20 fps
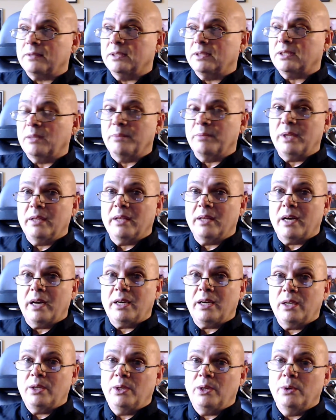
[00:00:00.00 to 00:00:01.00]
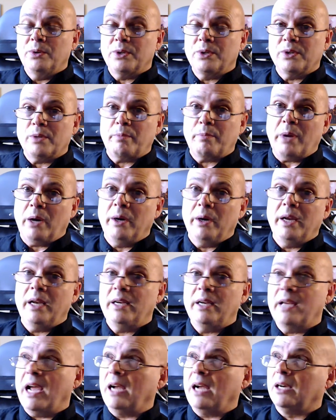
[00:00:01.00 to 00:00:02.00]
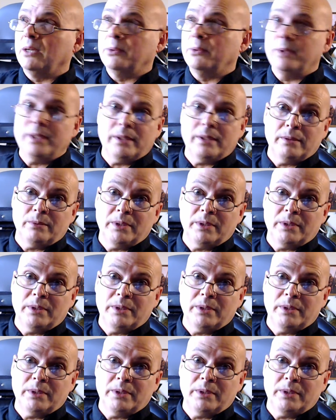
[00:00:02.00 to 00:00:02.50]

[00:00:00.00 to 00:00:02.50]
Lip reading: for something that I could use as a parrying dagger with